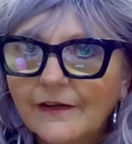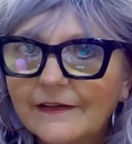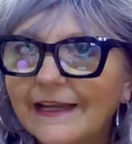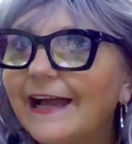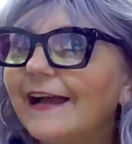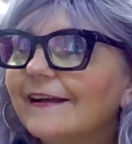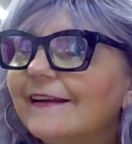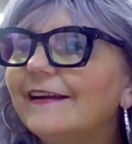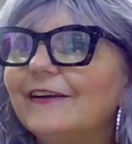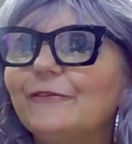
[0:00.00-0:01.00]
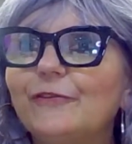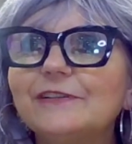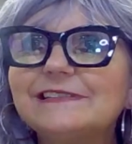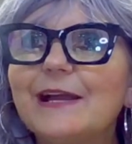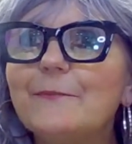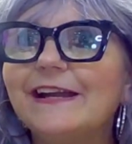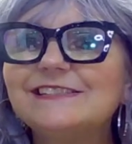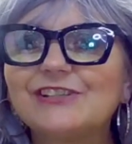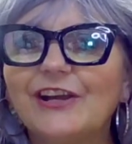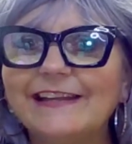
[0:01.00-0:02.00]
Yeah. First time I
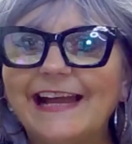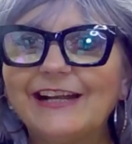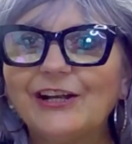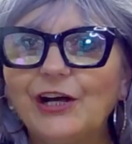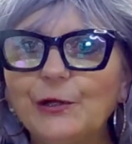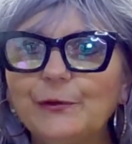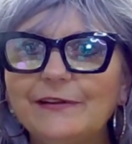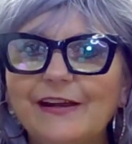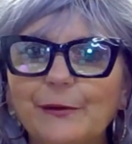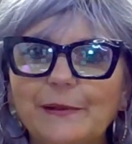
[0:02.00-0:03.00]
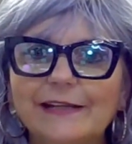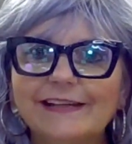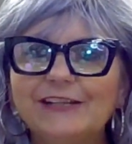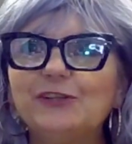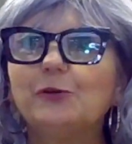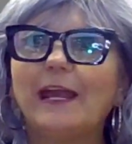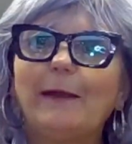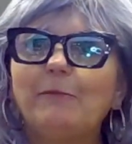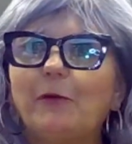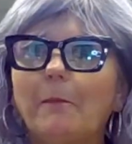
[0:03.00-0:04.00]
saw that color, Terry Lynn, you
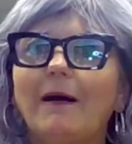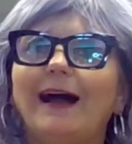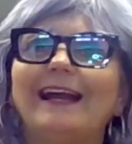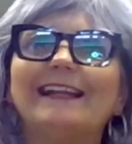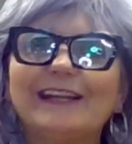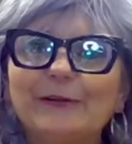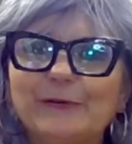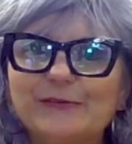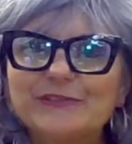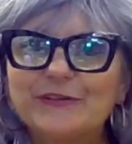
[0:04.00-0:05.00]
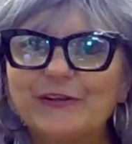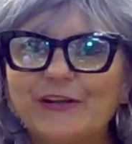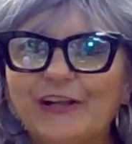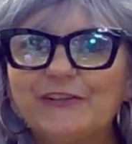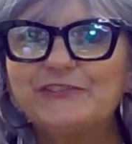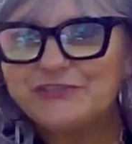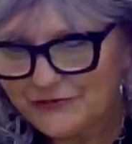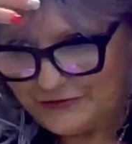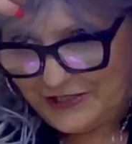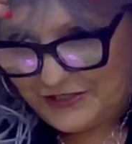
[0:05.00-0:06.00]
came to mind. I know those are the colors
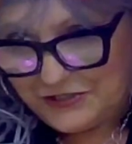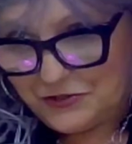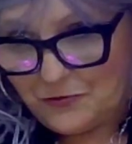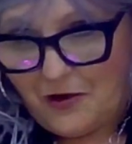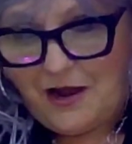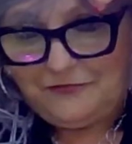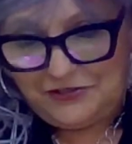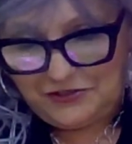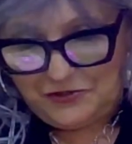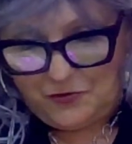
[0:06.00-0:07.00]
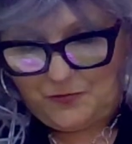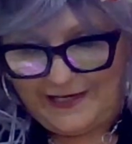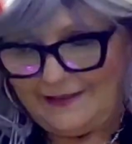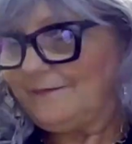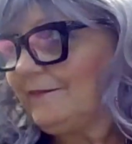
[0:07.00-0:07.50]
you often go with.